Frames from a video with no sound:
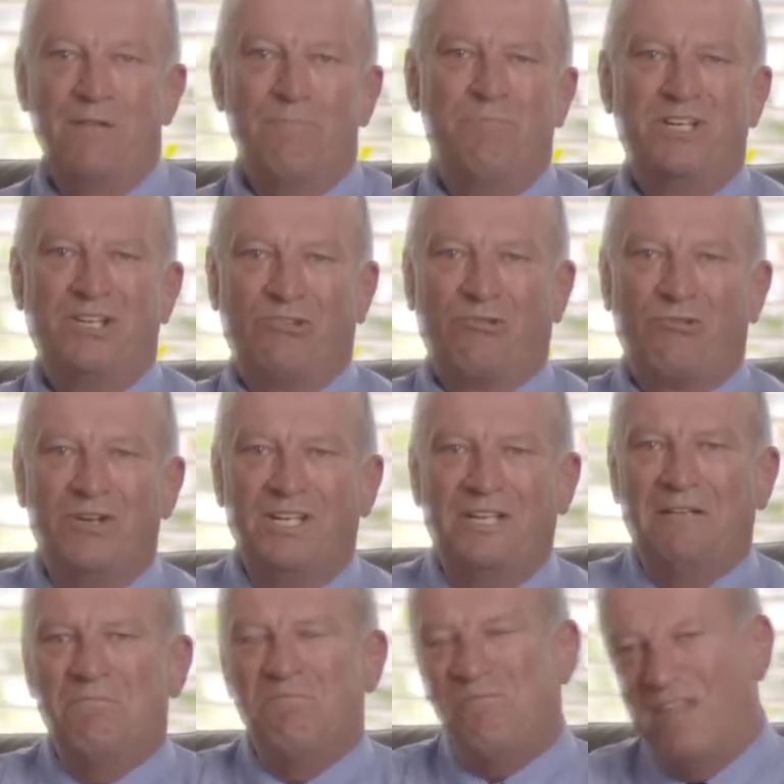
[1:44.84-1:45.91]
Bidder 3,
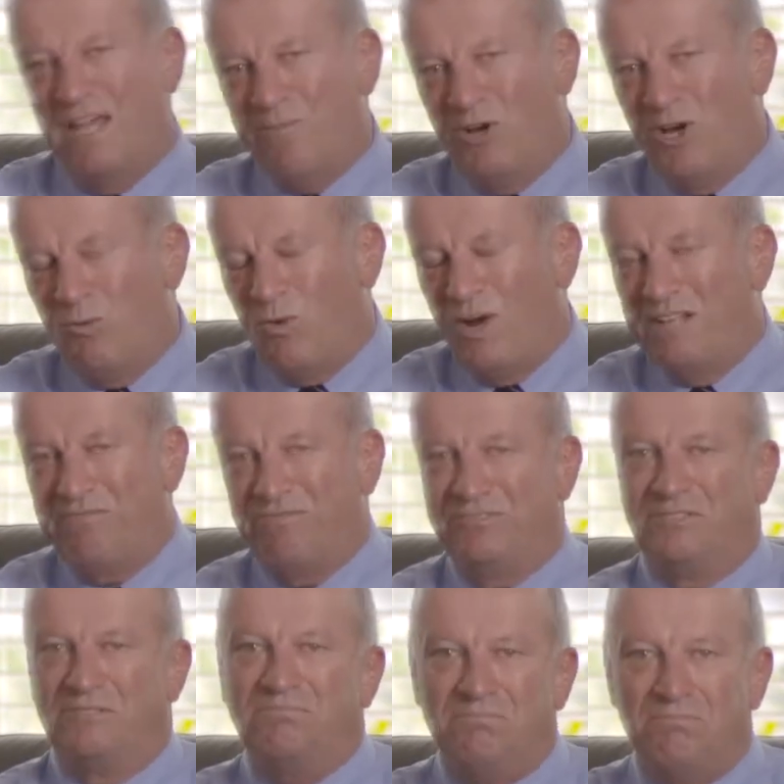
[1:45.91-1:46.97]
they might wait
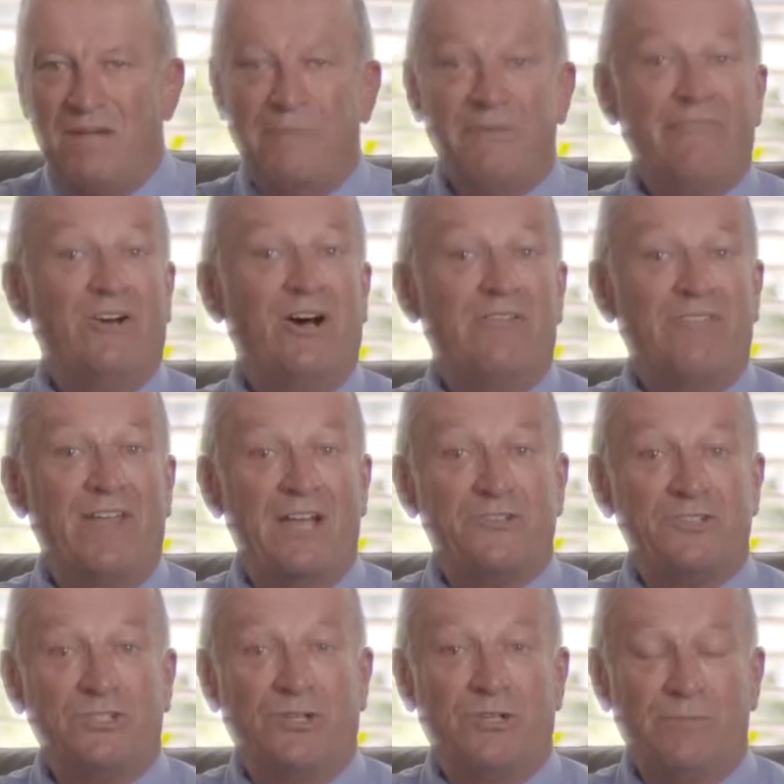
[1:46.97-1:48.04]
for maybe
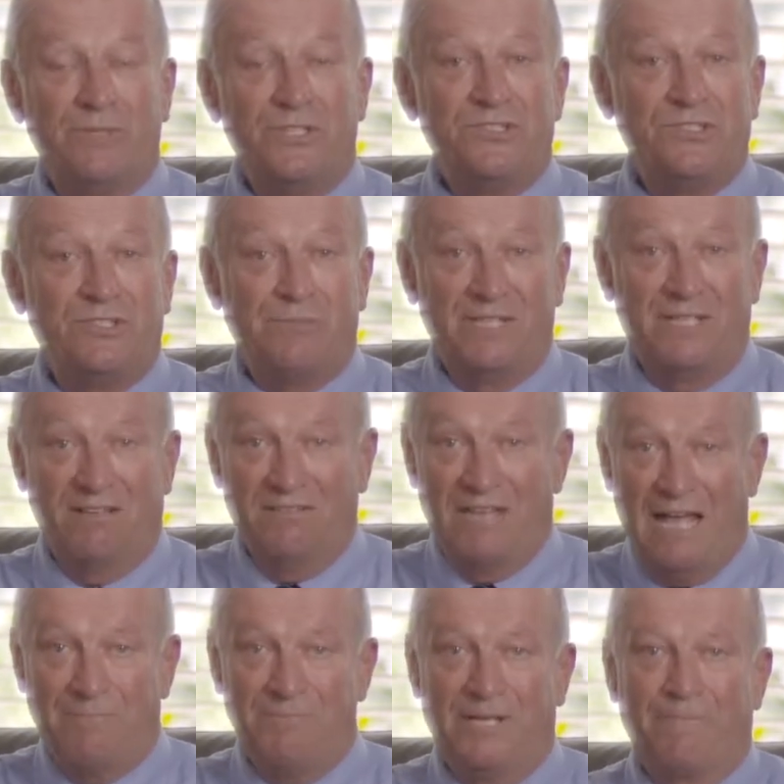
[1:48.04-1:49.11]
$5,000 bids to be
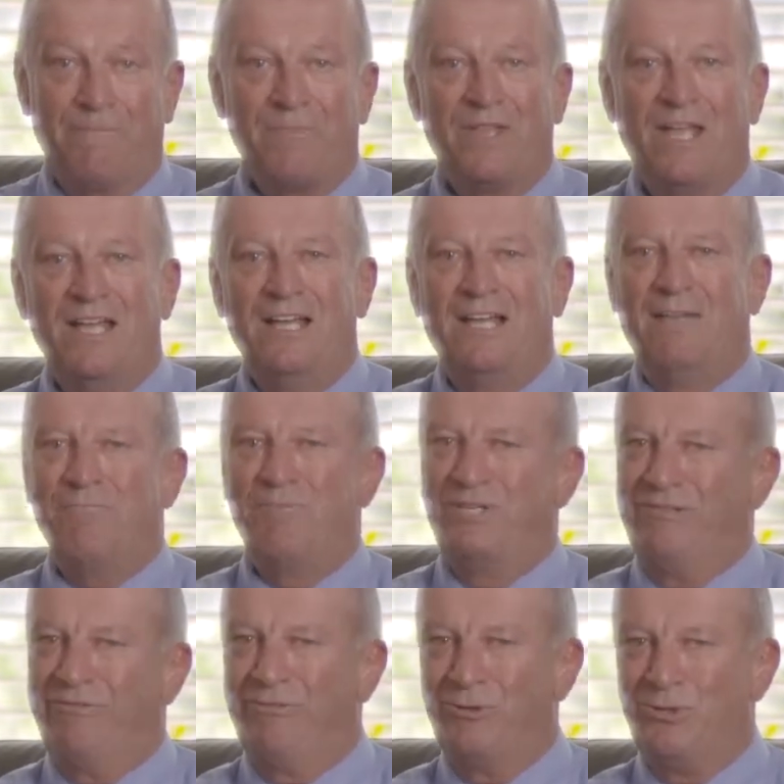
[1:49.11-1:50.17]
happening.
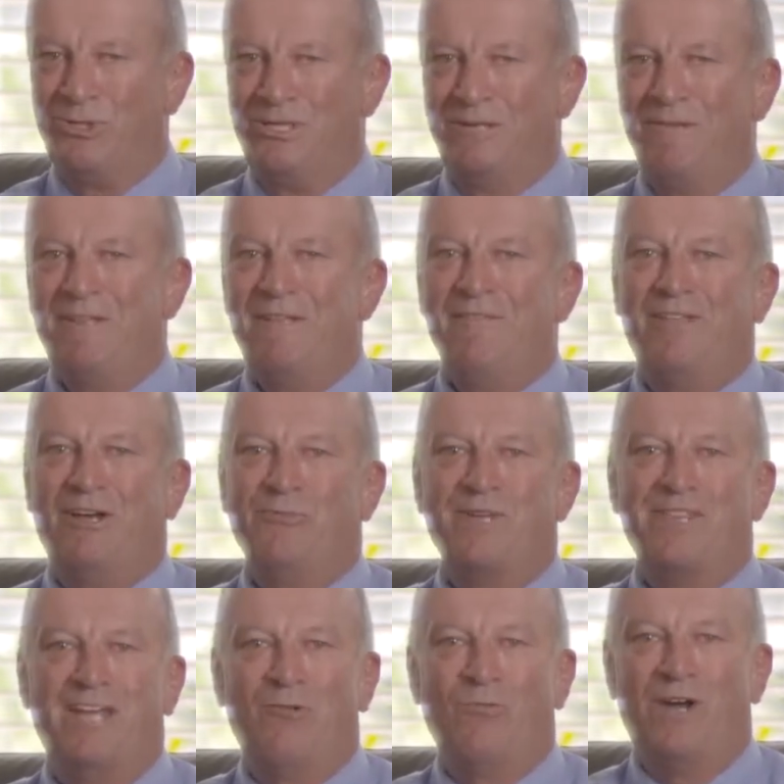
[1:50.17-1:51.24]
Bidder 4, they'll be
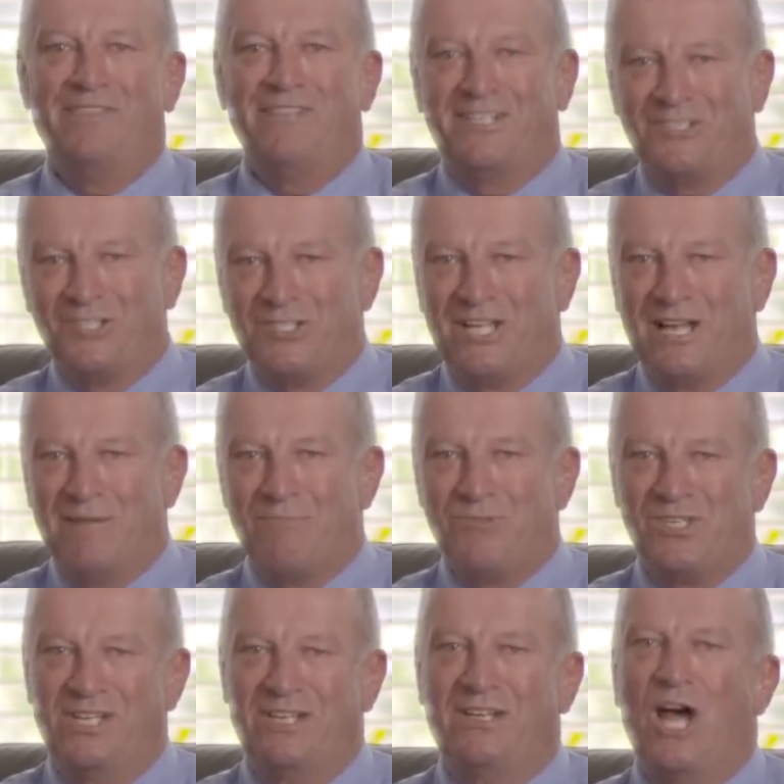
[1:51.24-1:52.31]
that one that just comes
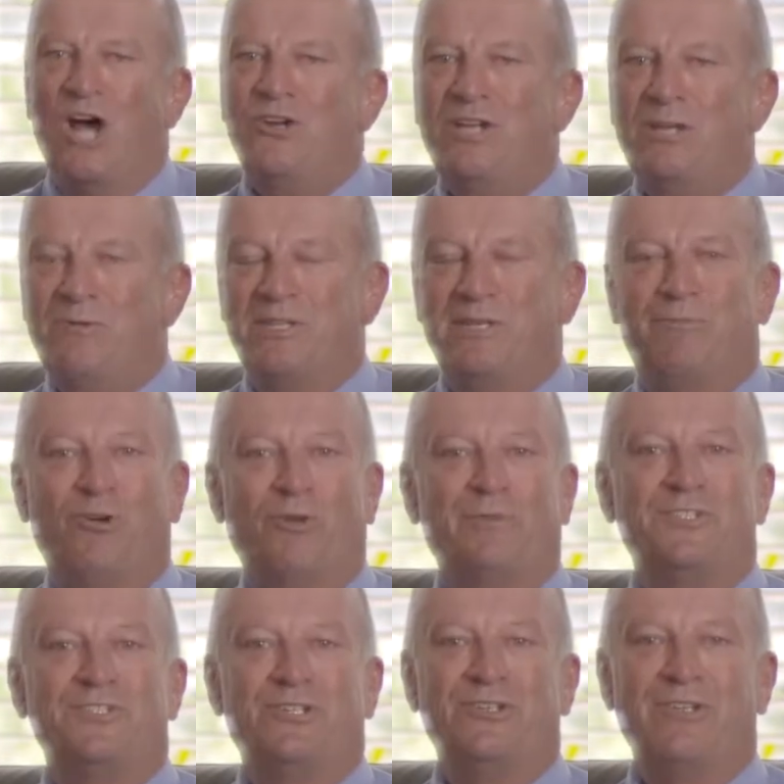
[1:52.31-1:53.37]
in only when the
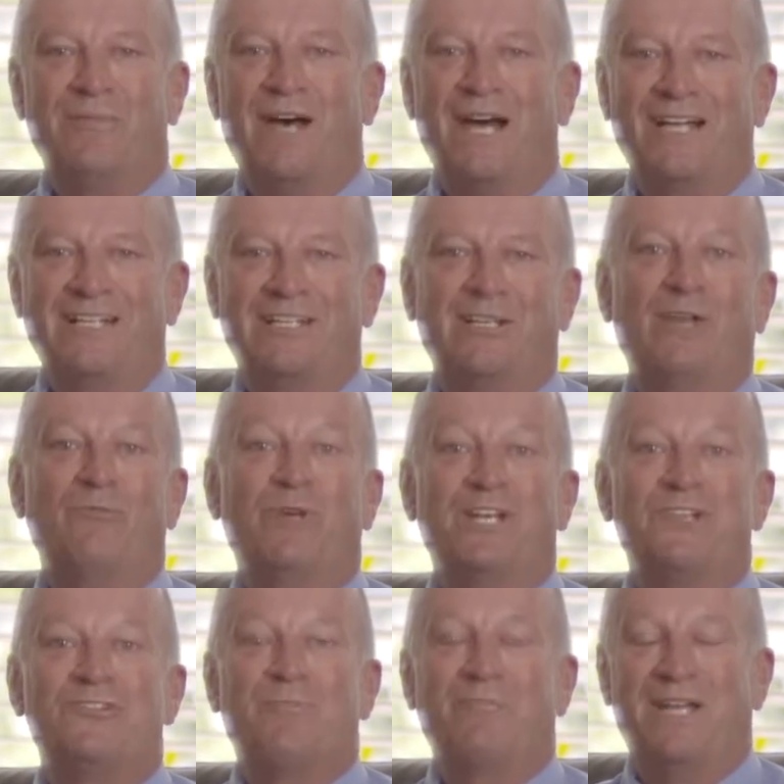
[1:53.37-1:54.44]
property's on the market and when
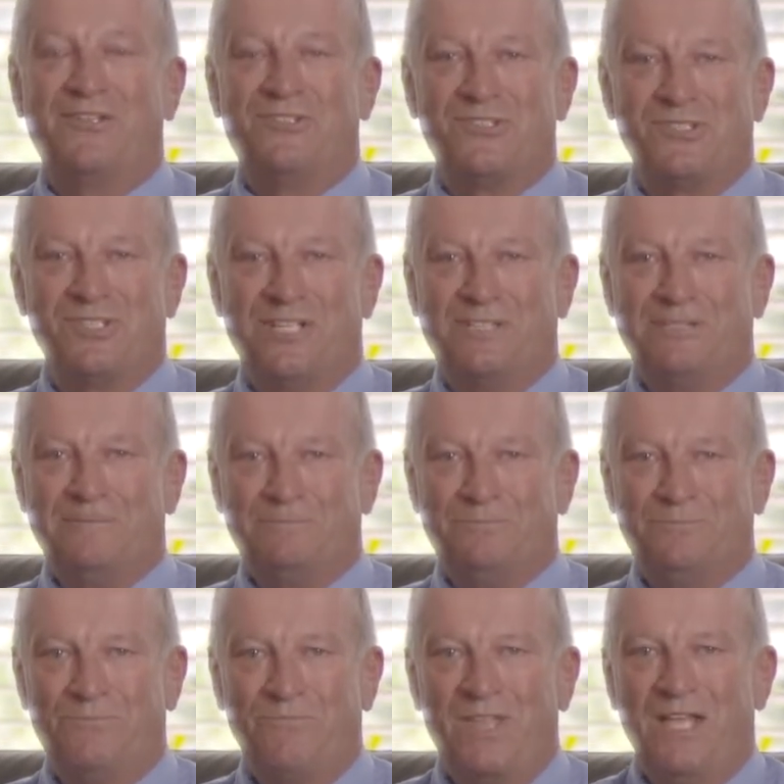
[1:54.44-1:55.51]
it's about to sell.
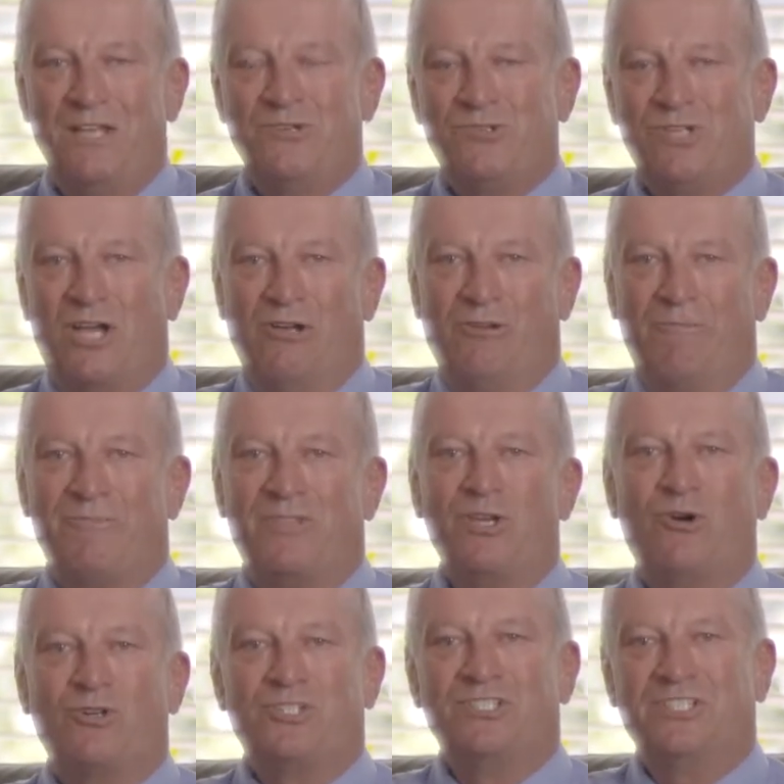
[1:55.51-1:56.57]
So the
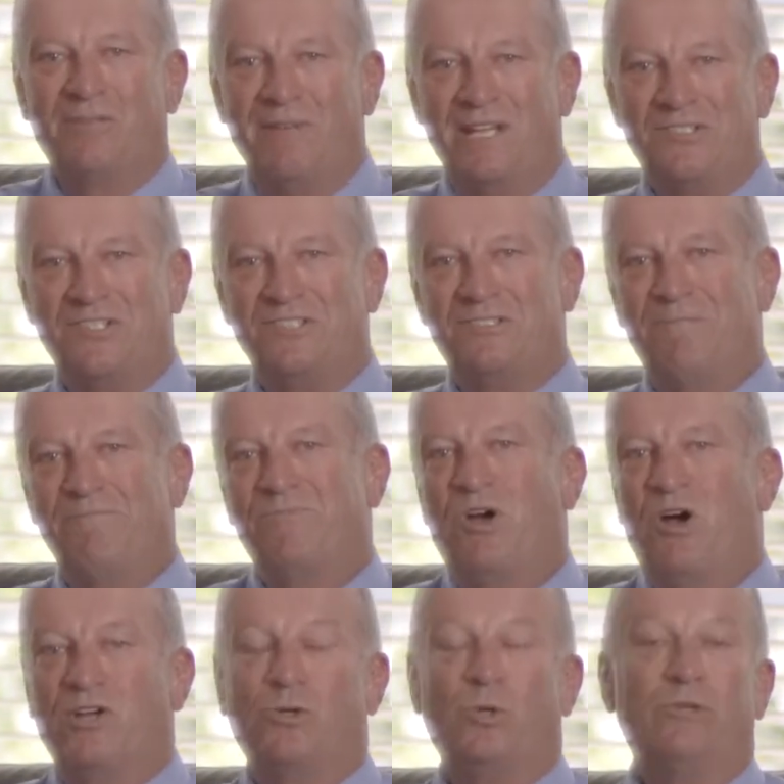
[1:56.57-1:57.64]
auction commences.
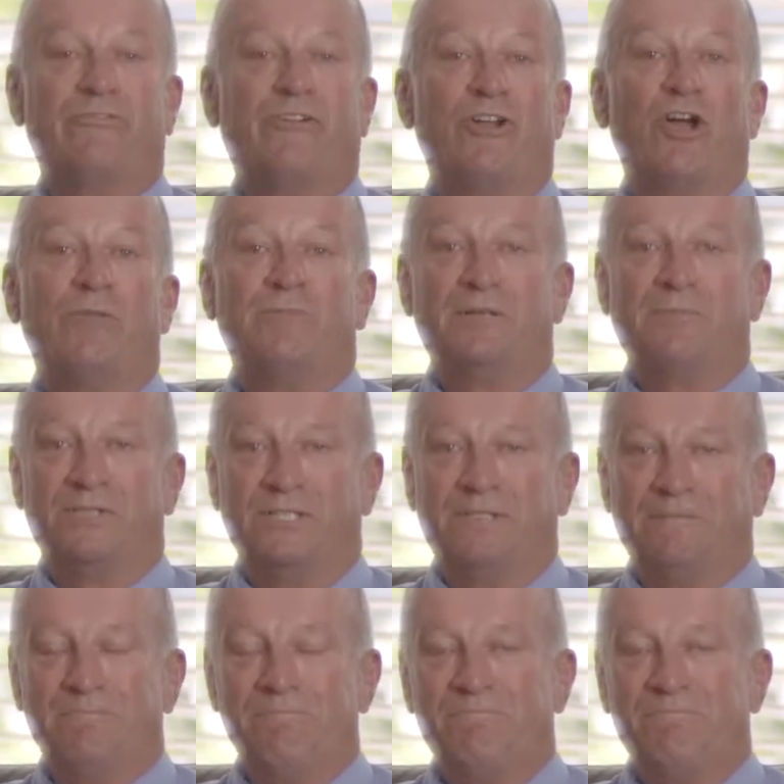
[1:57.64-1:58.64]
I call for an opening bid.